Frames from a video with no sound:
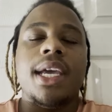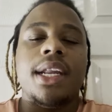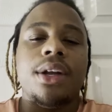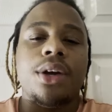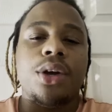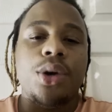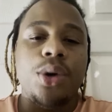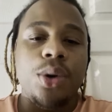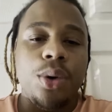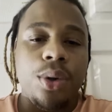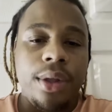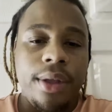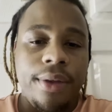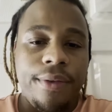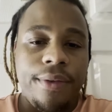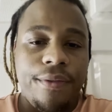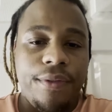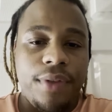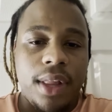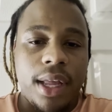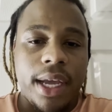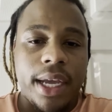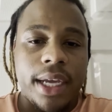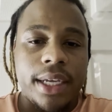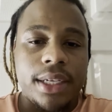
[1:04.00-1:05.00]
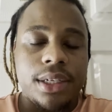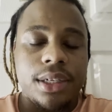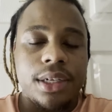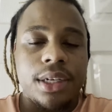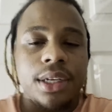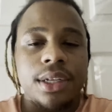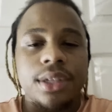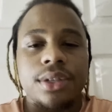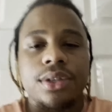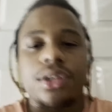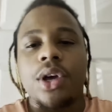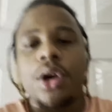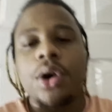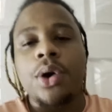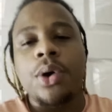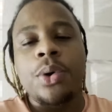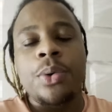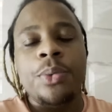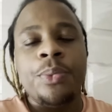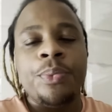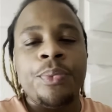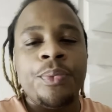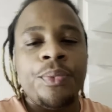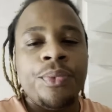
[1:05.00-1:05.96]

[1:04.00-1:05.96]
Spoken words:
a coolant flush, and so